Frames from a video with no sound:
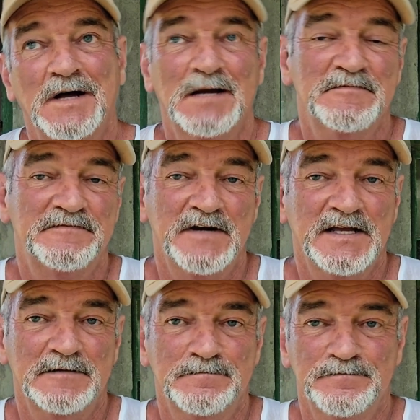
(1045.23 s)
I'm
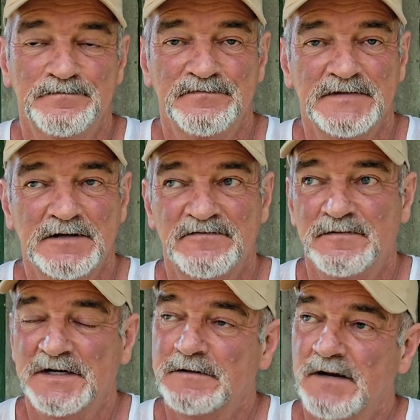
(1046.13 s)
afraid. You know,
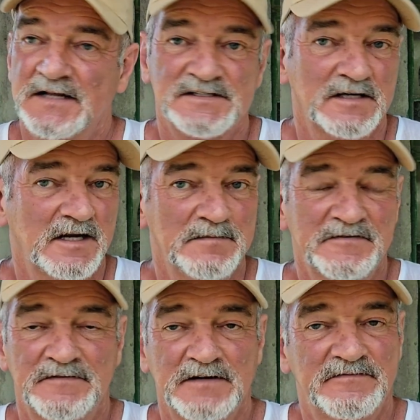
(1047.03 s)
for my grandson. I'm
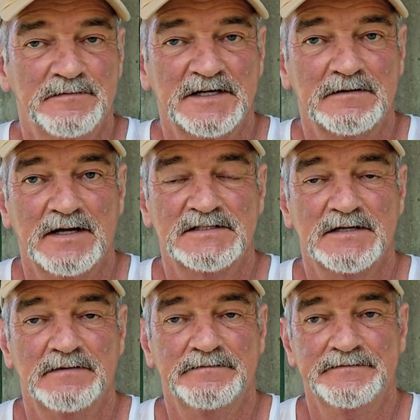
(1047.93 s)
afraid for my
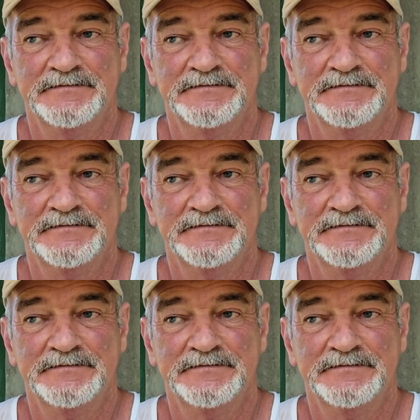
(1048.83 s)
grandson.